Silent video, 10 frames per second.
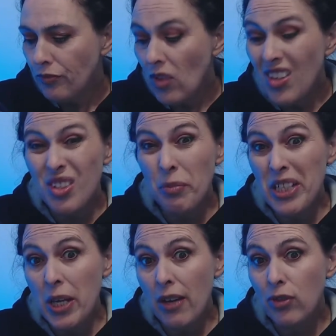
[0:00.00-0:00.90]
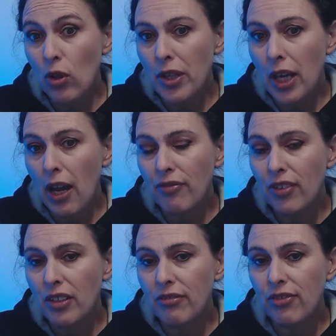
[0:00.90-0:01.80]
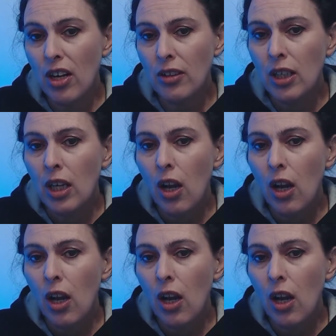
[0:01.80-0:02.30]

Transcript: So be careful on the caffeine front.